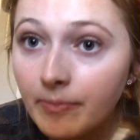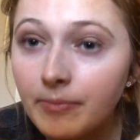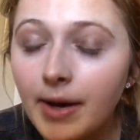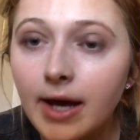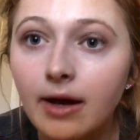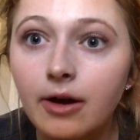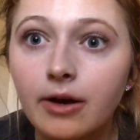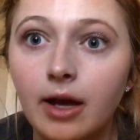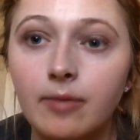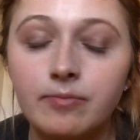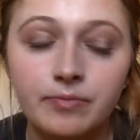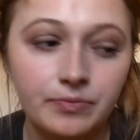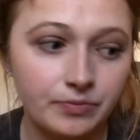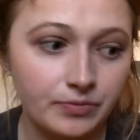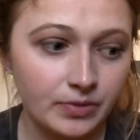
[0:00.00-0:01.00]
But,
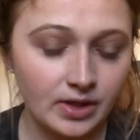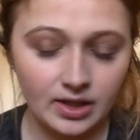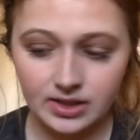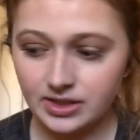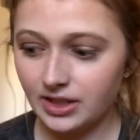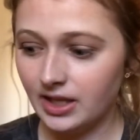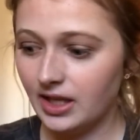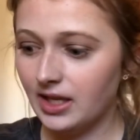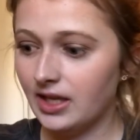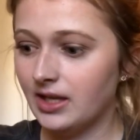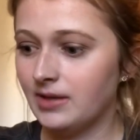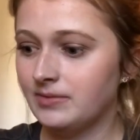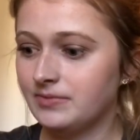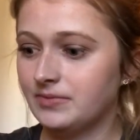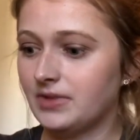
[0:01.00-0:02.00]
okay. So
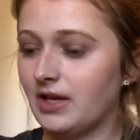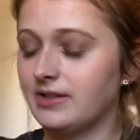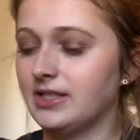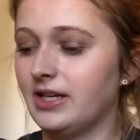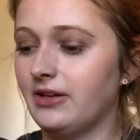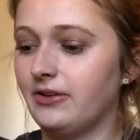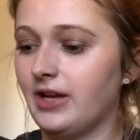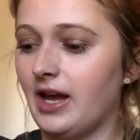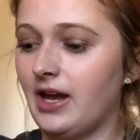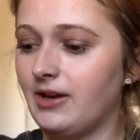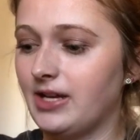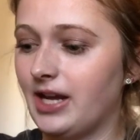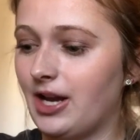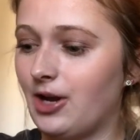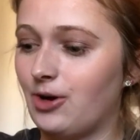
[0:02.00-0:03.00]
then, I was like,
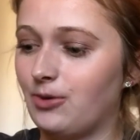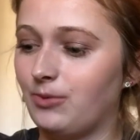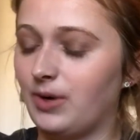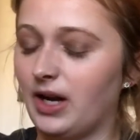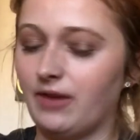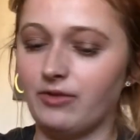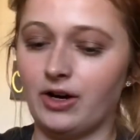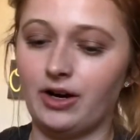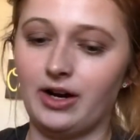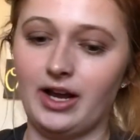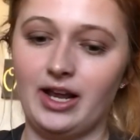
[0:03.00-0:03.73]
okay, you know, whatever.